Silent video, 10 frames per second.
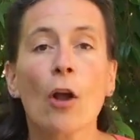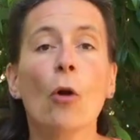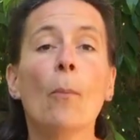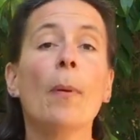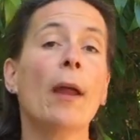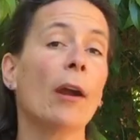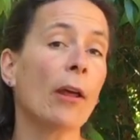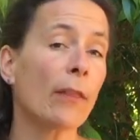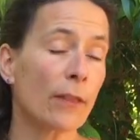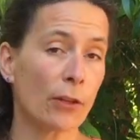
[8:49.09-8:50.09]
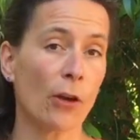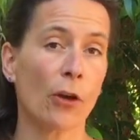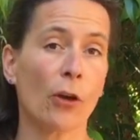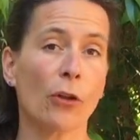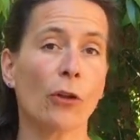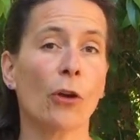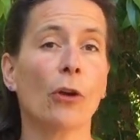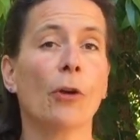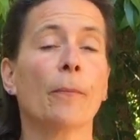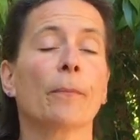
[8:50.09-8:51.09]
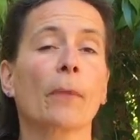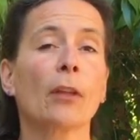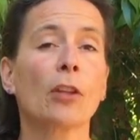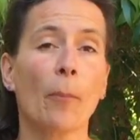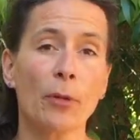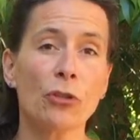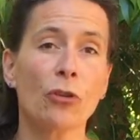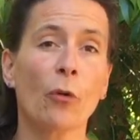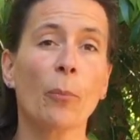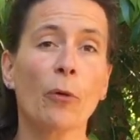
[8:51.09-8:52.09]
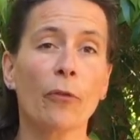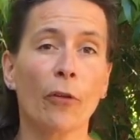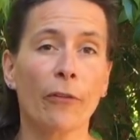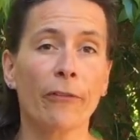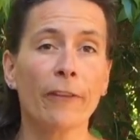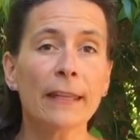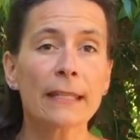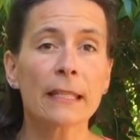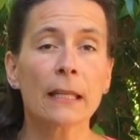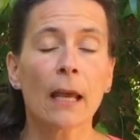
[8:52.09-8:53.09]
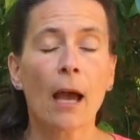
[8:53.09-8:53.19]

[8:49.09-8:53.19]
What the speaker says: compare the temperature of both our feet